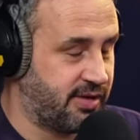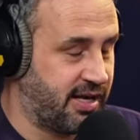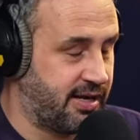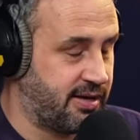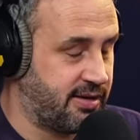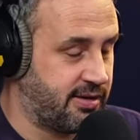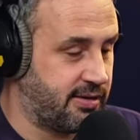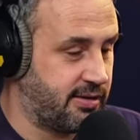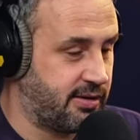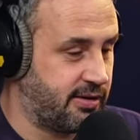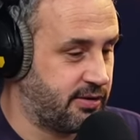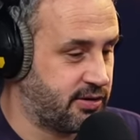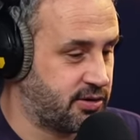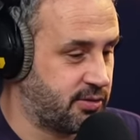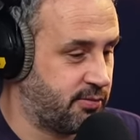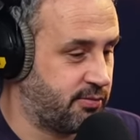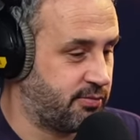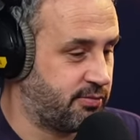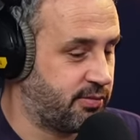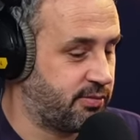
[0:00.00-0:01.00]
in
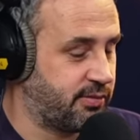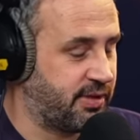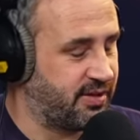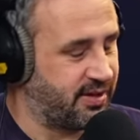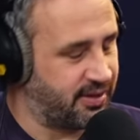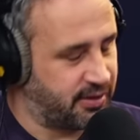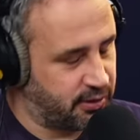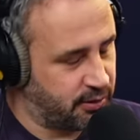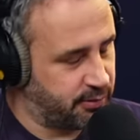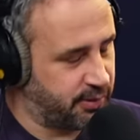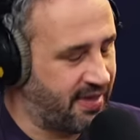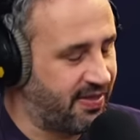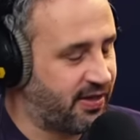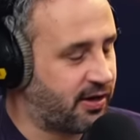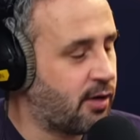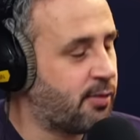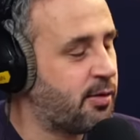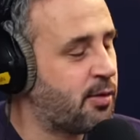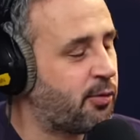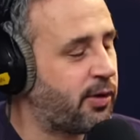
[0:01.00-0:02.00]
the
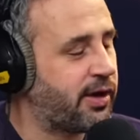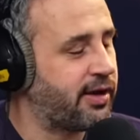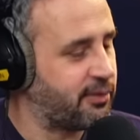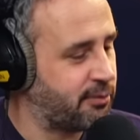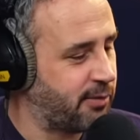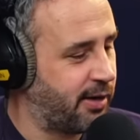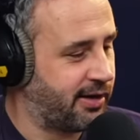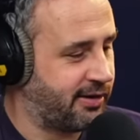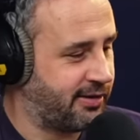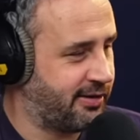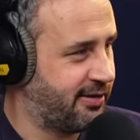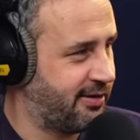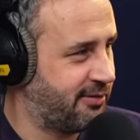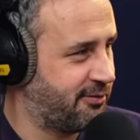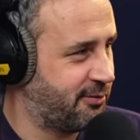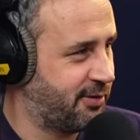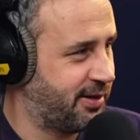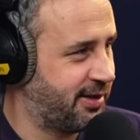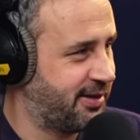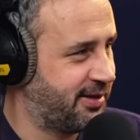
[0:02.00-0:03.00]
coming weeks, Michael,
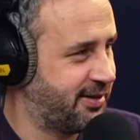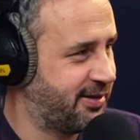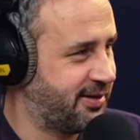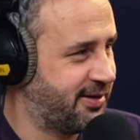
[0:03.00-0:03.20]
haven't we?